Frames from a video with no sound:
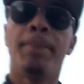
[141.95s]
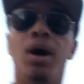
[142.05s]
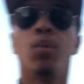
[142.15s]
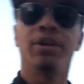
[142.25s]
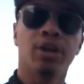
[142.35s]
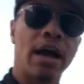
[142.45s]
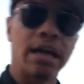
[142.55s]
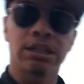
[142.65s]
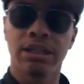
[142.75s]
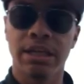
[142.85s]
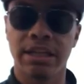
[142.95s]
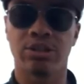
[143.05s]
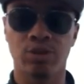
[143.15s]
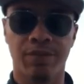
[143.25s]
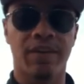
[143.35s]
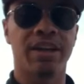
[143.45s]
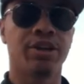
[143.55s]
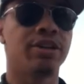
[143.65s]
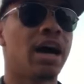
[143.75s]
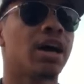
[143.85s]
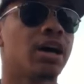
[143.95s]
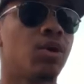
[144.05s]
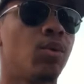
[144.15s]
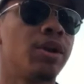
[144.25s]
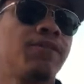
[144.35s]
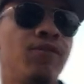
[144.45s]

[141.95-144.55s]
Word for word: But when you're actually in a street fight, you're not gonna wanna